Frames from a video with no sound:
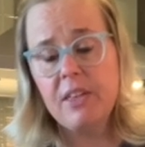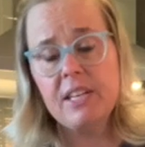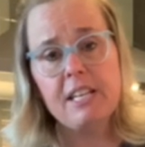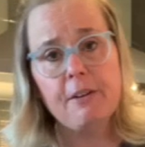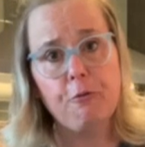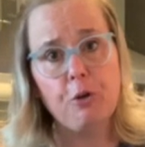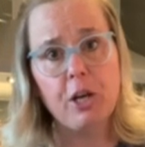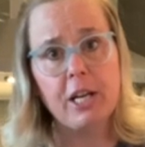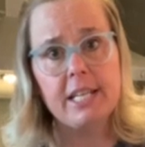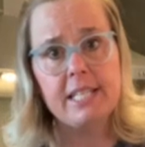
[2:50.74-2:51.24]

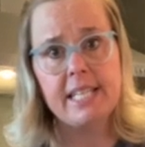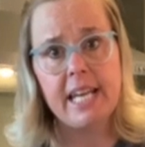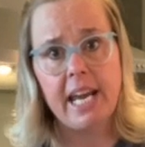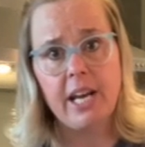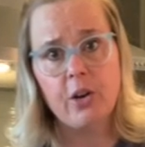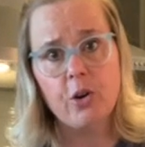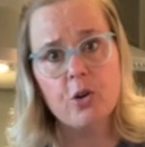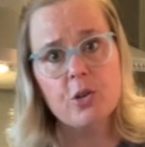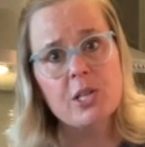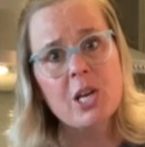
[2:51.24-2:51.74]
different
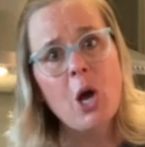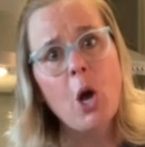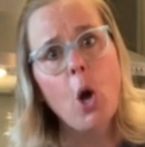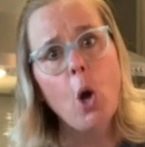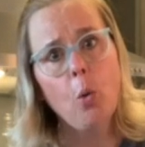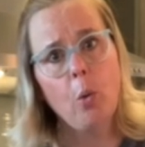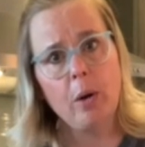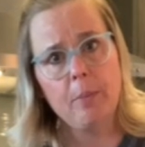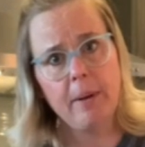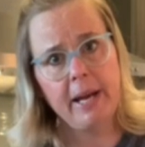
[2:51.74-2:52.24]
containers
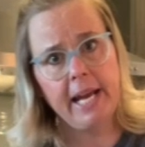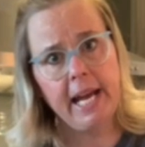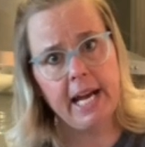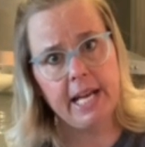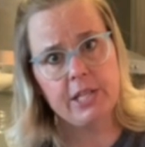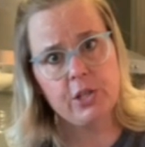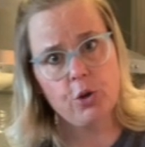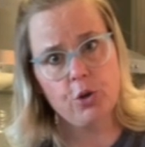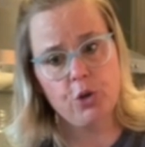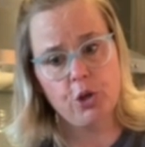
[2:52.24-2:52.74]
when my
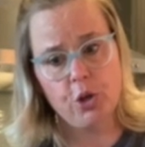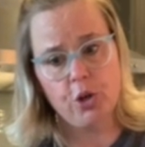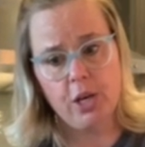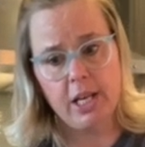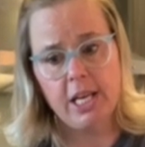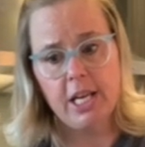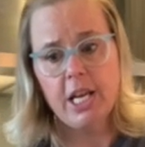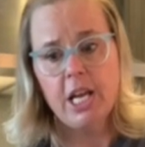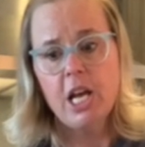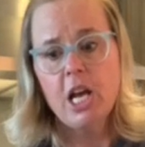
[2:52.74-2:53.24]
hands are
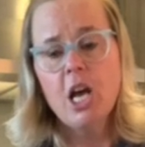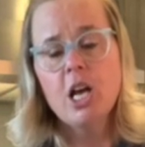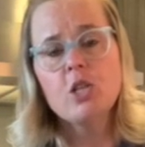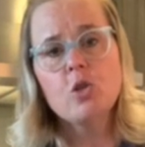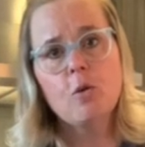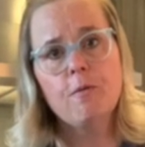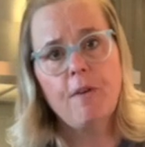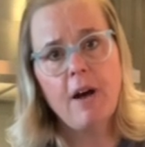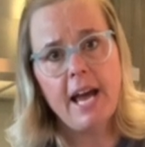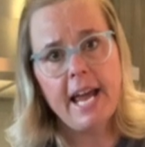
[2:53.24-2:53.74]
dirty. So
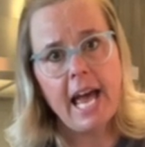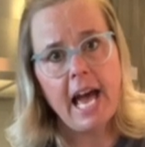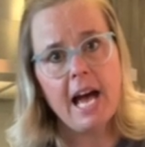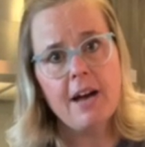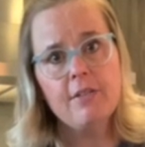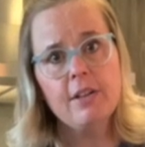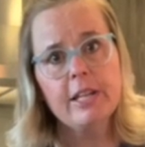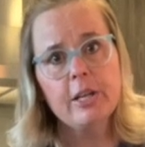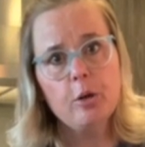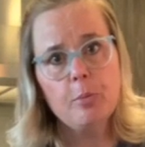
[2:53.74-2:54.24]
if I have
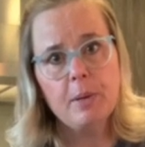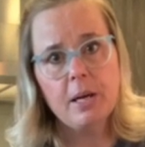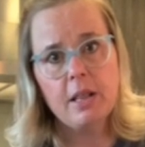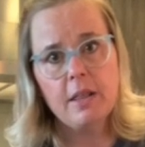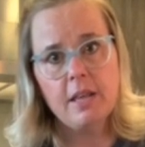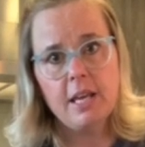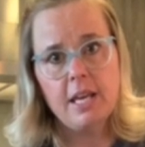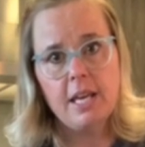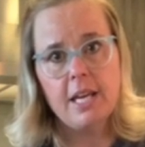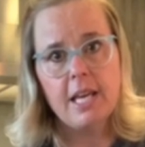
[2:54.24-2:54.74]
a little bit of
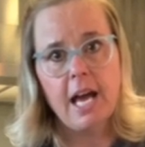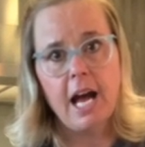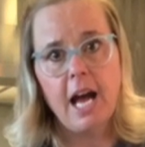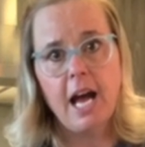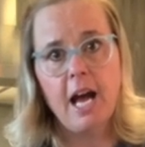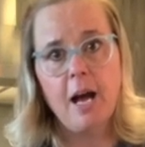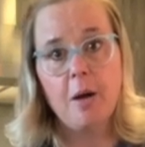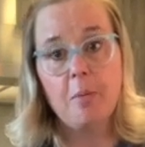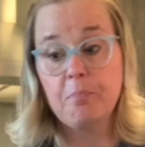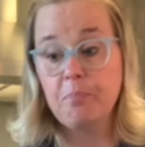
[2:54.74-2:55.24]

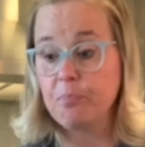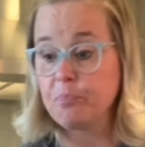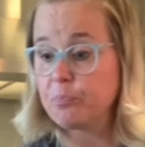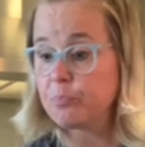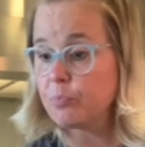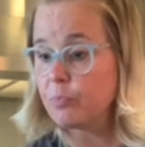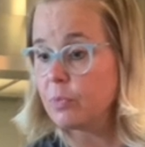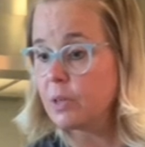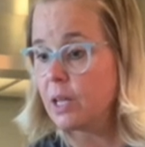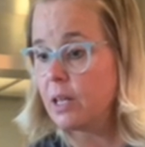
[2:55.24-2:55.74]

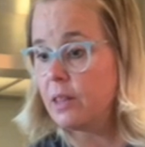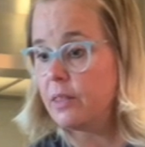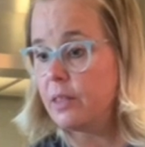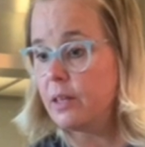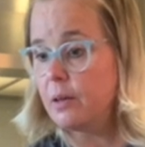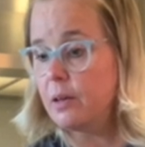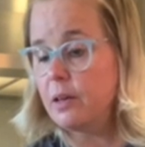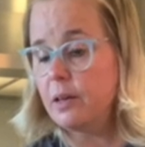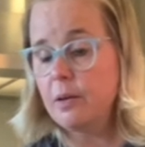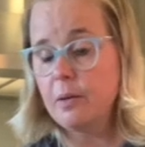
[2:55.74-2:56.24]

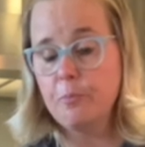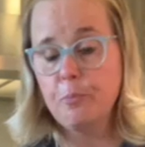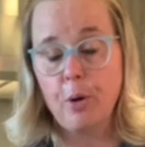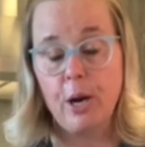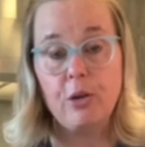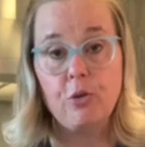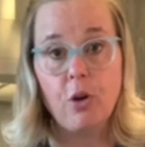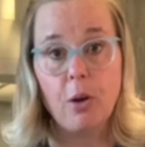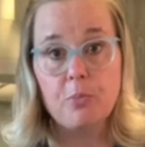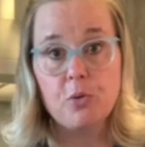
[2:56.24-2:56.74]
the
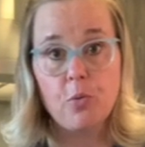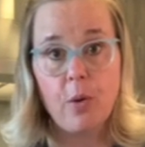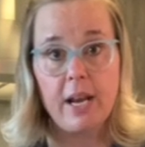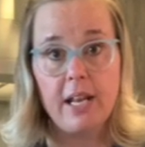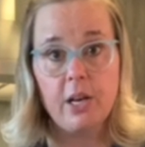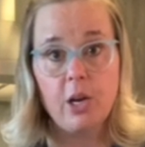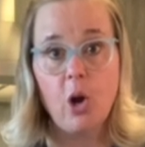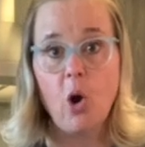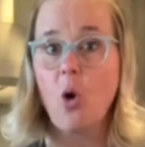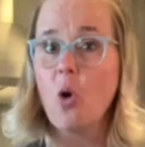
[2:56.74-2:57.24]
breadcrumbs ready
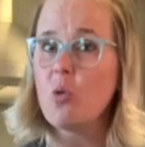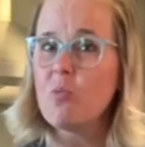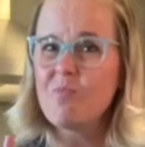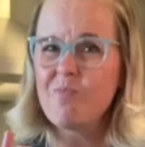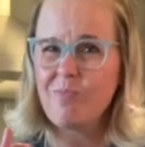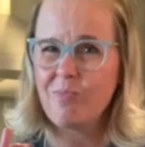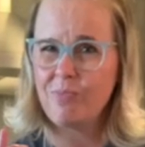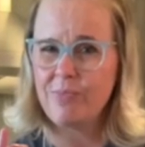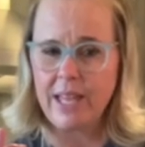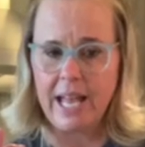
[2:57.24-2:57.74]
to go,
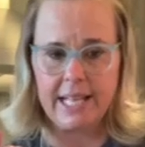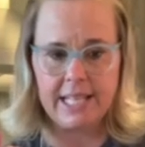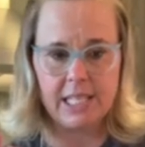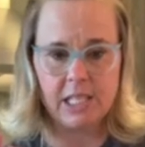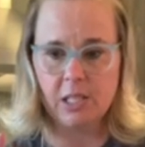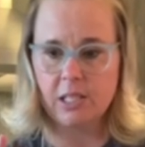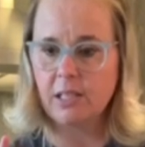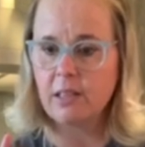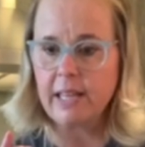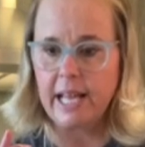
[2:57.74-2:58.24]

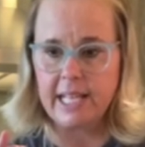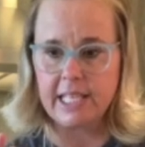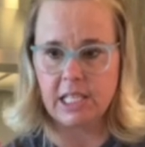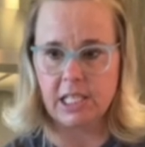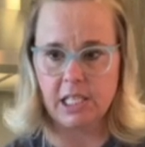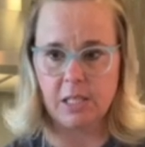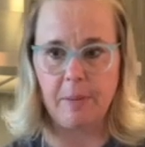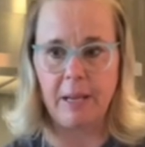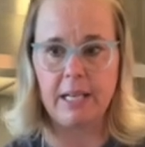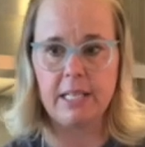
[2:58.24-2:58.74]
that's
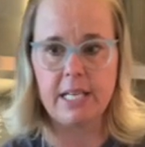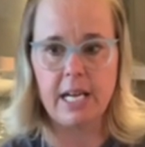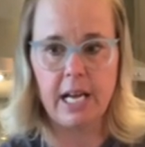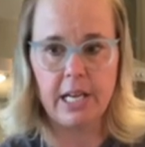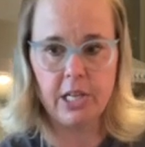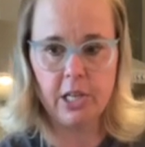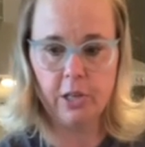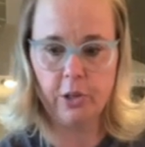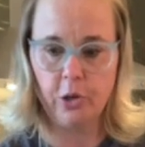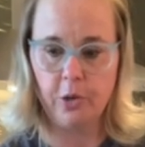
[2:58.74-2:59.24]

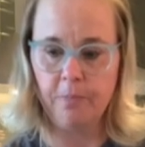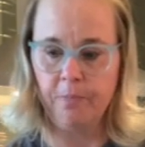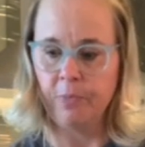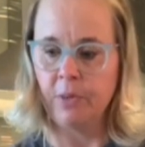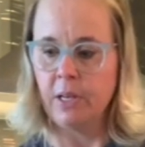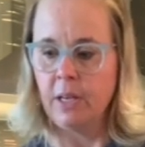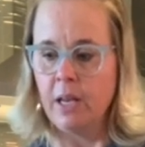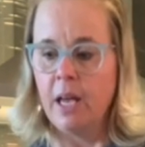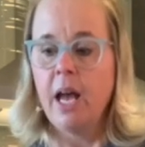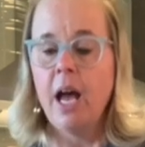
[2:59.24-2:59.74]
spectacular.
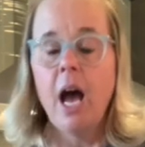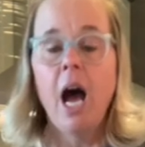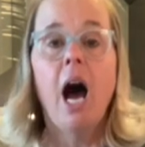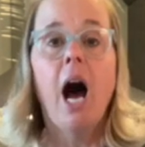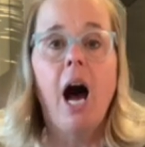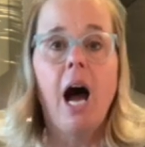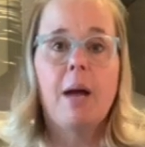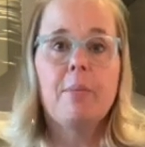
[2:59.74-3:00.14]
I'm